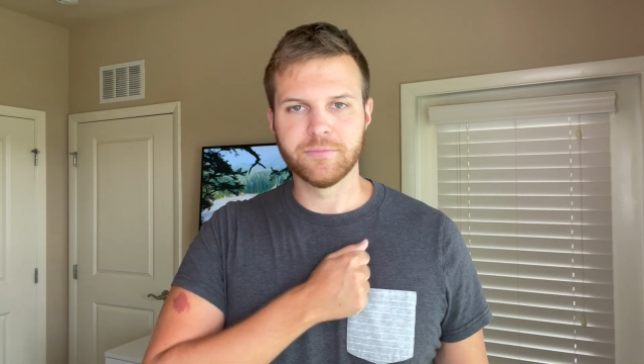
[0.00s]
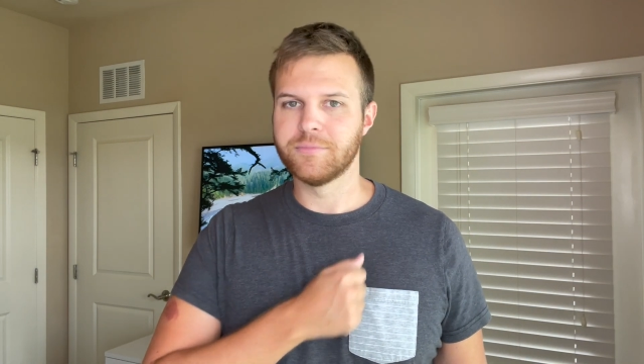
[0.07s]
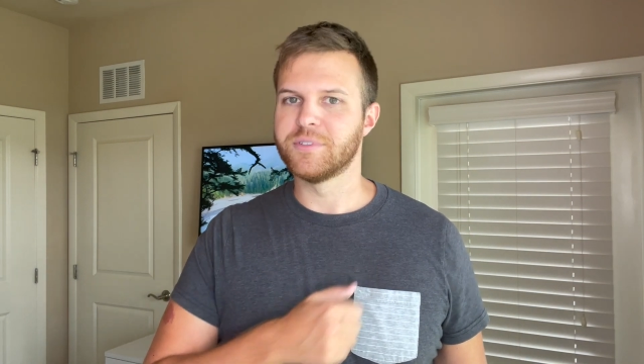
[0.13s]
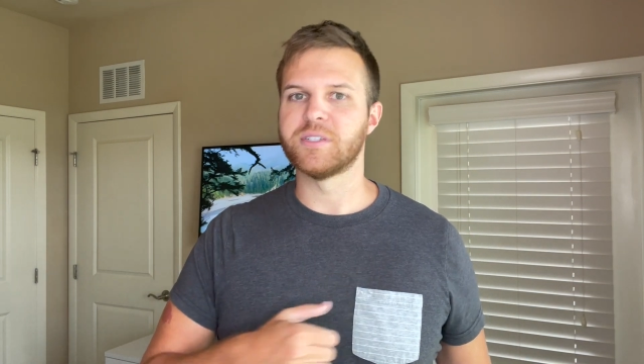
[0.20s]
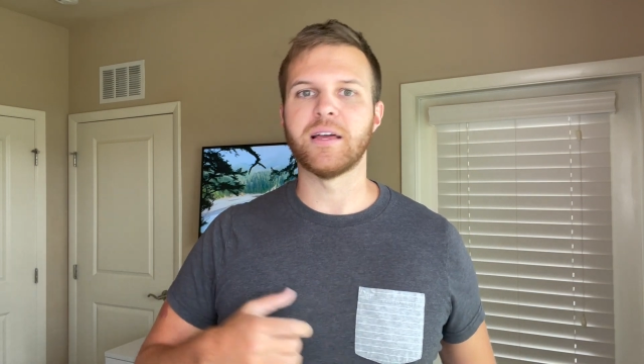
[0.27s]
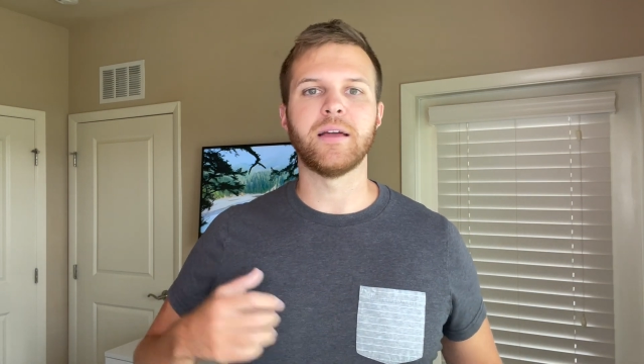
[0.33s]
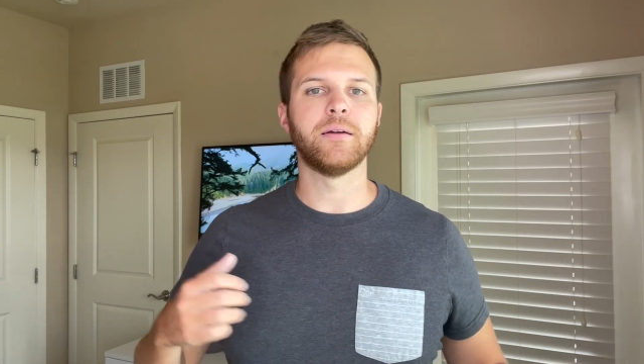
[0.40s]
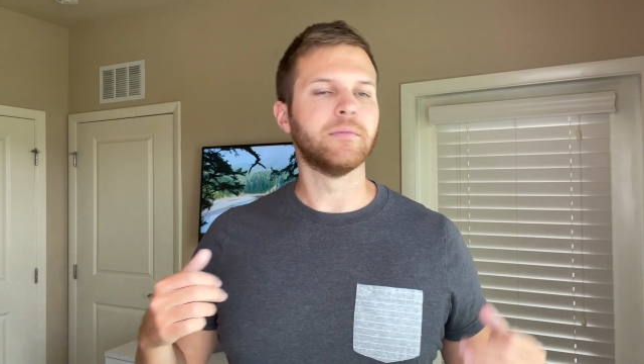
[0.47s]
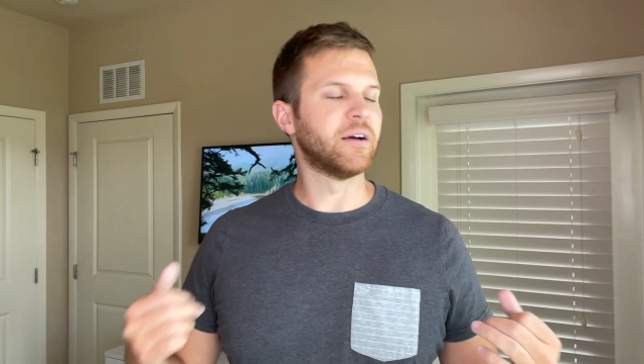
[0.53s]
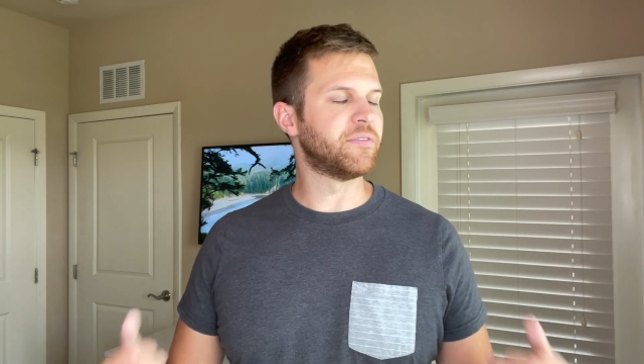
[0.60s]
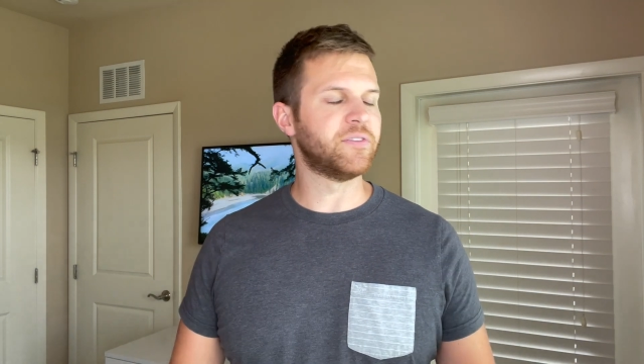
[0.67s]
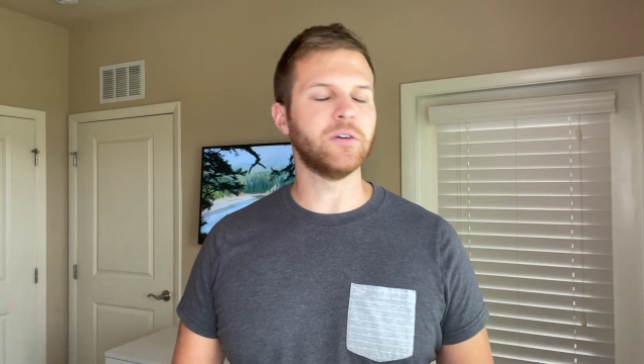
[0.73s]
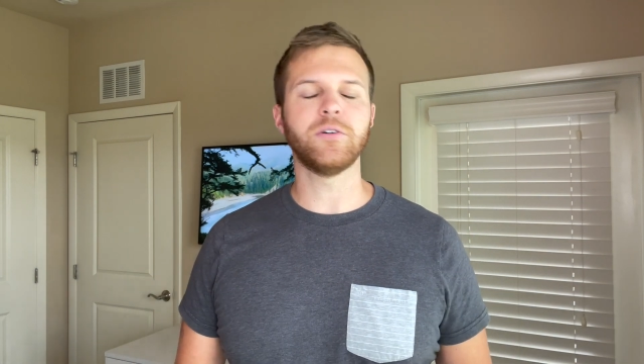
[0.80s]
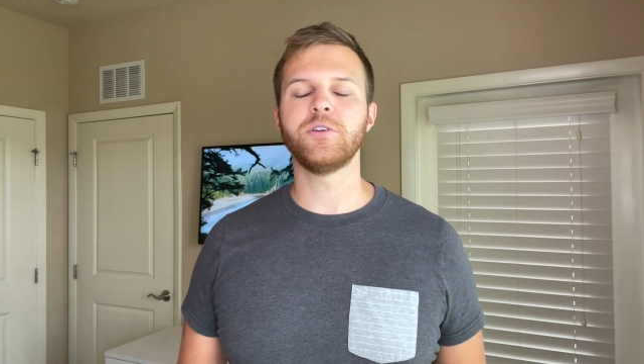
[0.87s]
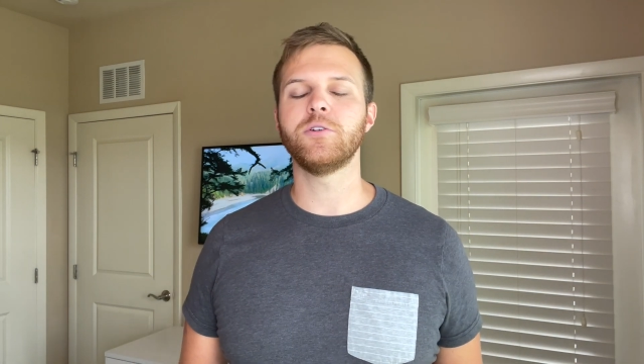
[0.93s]
say, I
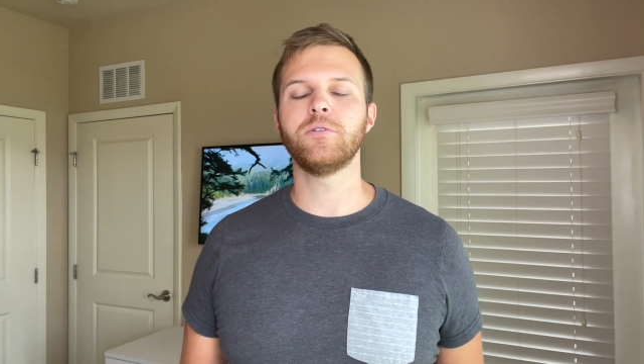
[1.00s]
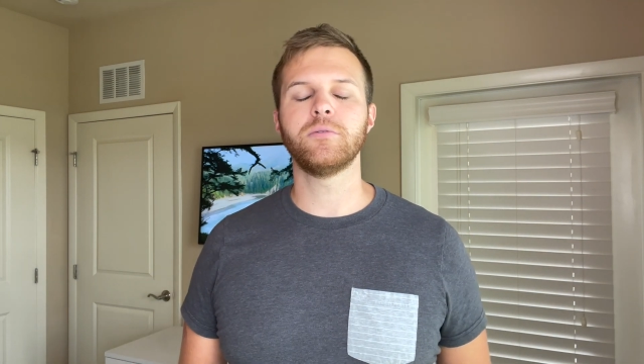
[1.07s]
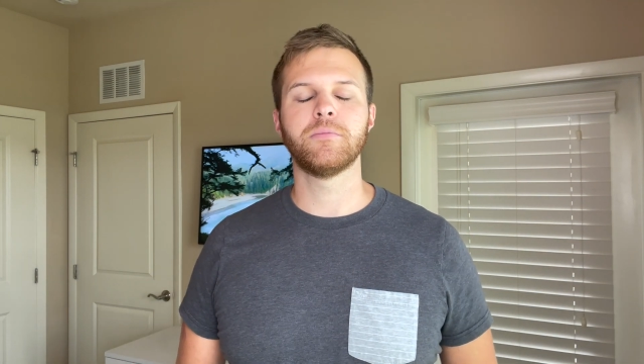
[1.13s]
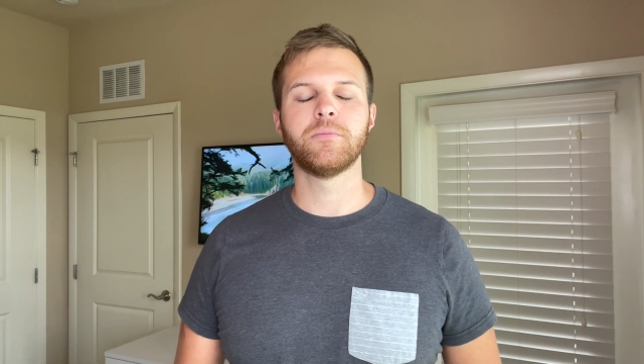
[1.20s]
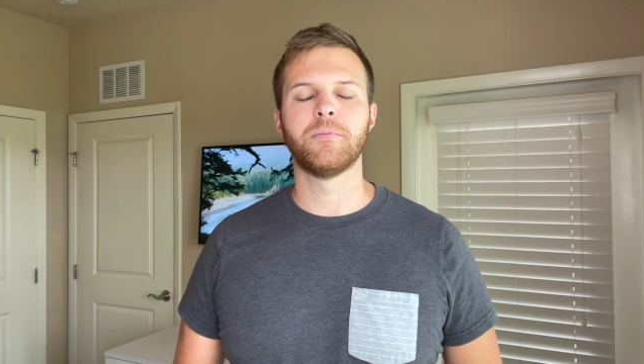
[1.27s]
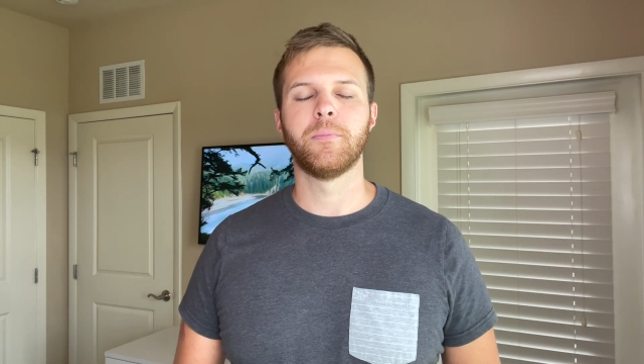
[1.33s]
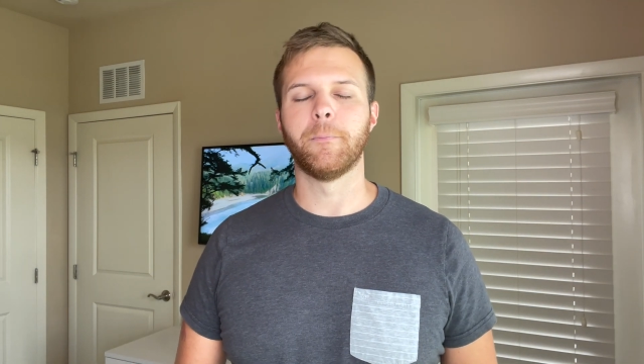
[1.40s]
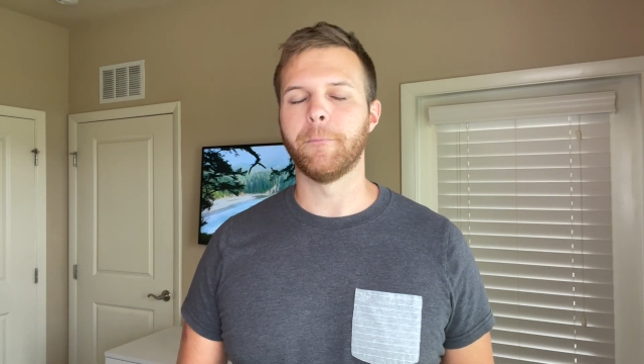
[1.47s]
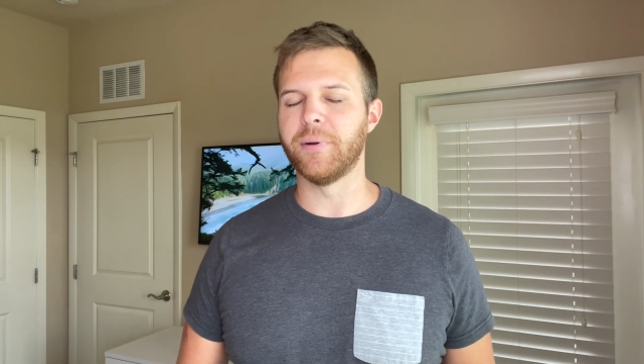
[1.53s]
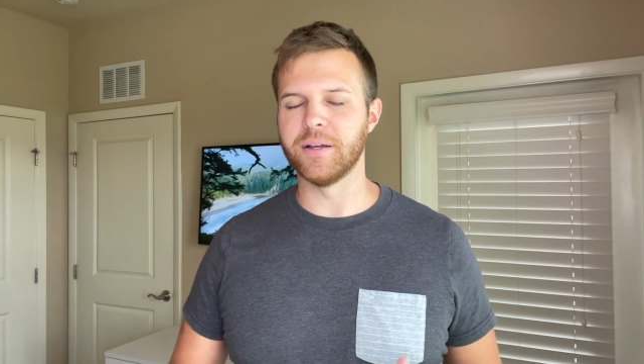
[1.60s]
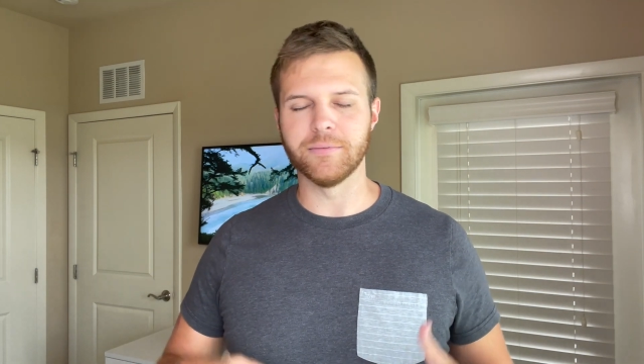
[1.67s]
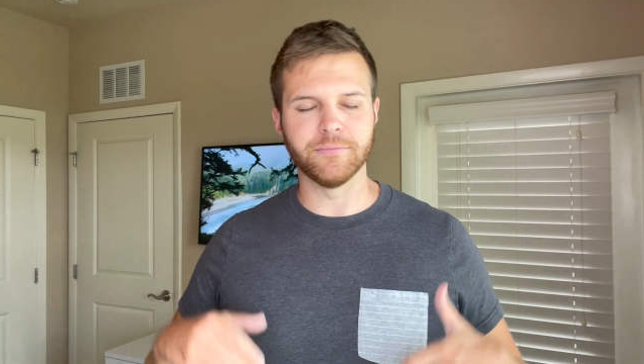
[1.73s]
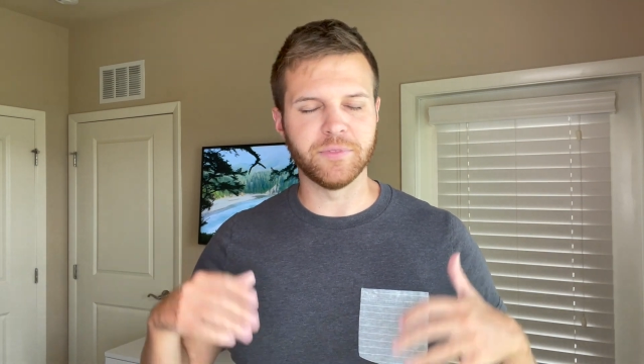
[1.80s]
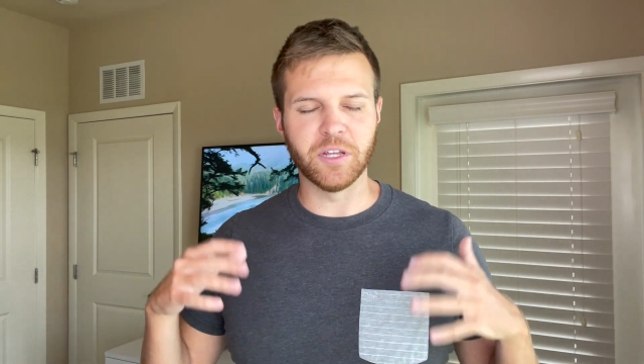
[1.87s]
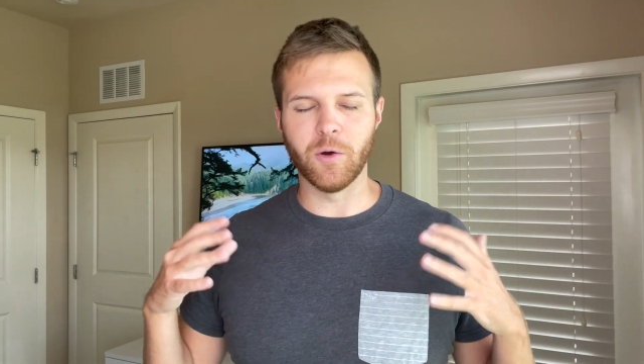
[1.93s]
feel you,
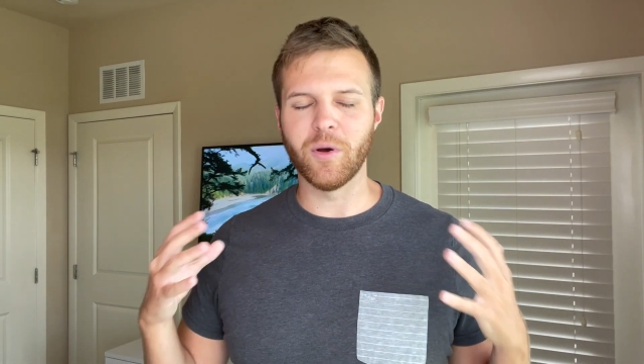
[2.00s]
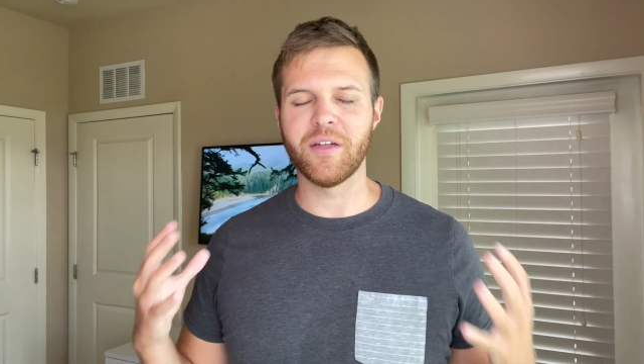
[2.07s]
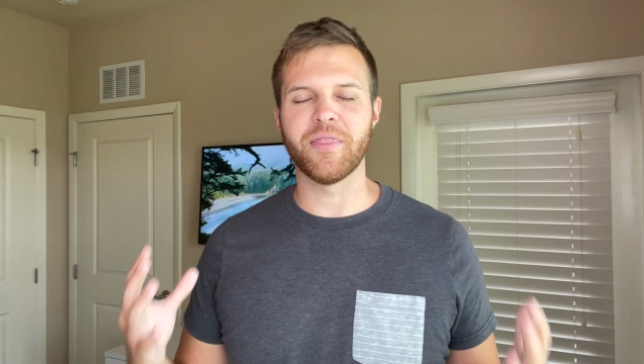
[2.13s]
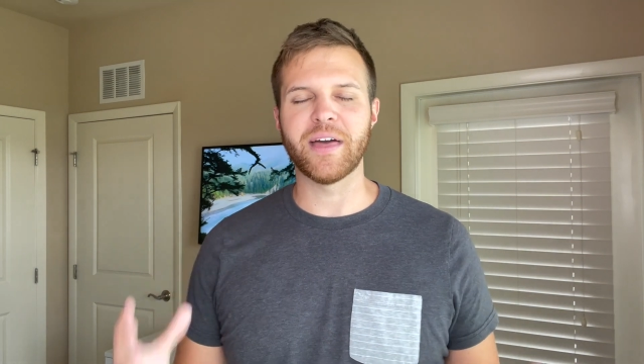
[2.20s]
but you know what?